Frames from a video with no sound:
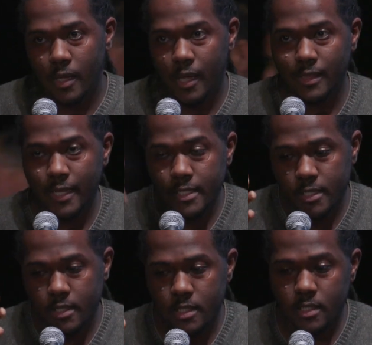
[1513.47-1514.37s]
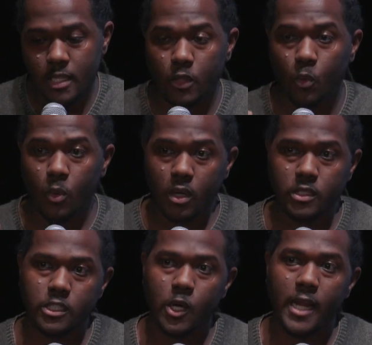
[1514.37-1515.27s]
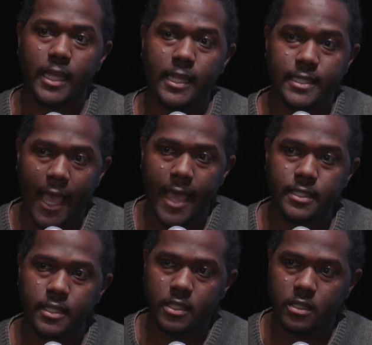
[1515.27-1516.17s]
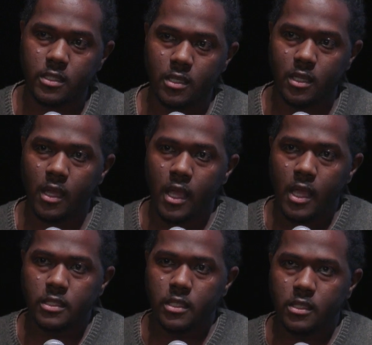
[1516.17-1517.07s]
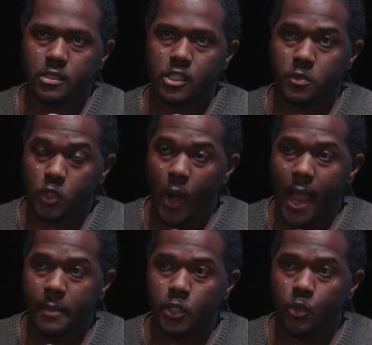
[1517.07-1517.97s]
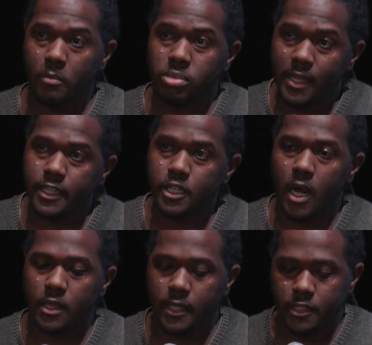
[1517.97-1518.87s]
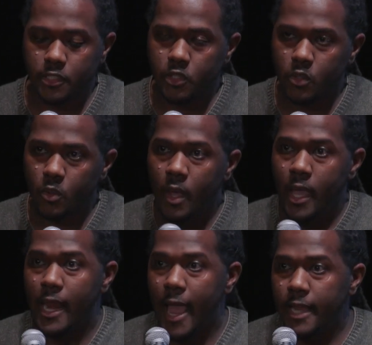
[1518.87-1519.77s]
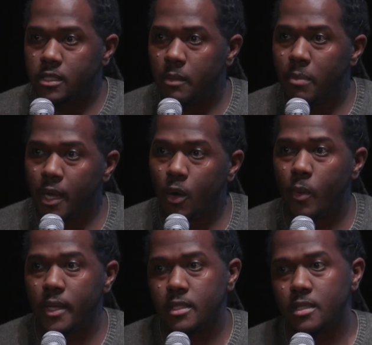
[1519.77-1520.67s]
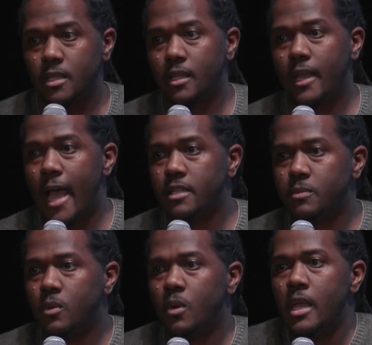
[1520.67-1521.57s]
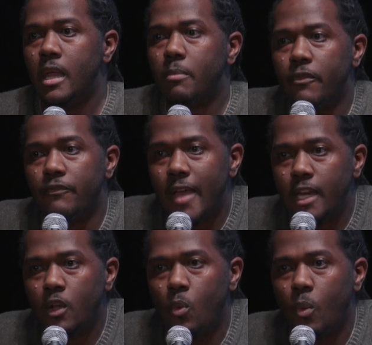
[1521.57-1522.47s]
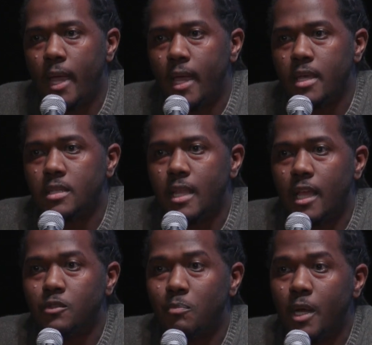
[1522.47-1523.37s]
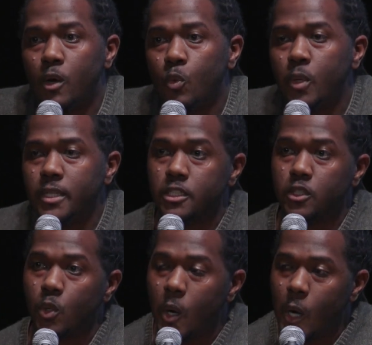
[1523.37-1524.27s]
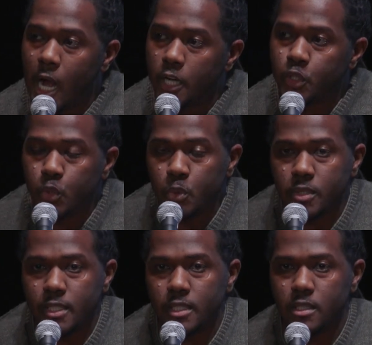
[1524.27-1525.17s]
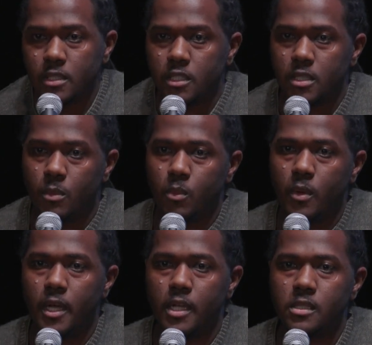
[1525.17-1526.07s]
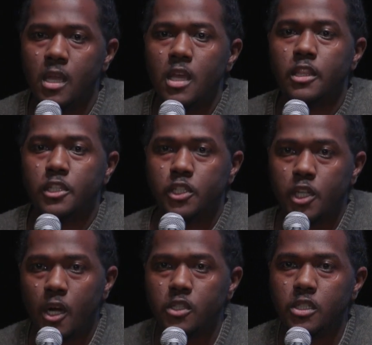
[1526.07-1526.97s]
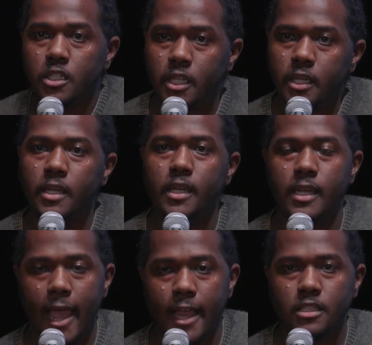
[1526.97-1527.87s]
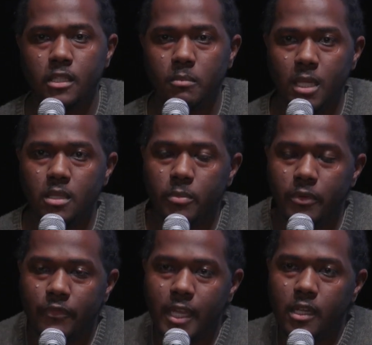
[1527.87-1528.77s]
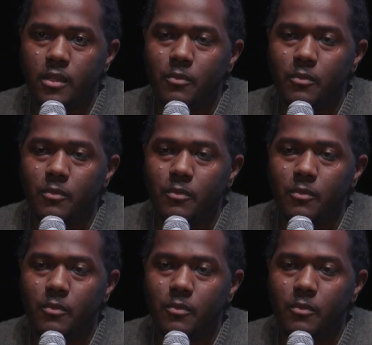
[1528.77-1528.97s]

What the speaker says: allegiances that the world is trying to entice us to subscribe to and pledge our allegiance to, and actually bear witness to the gospel in prophetic ways that bear witness to where our true citizenship was, the church could actually be the prophetic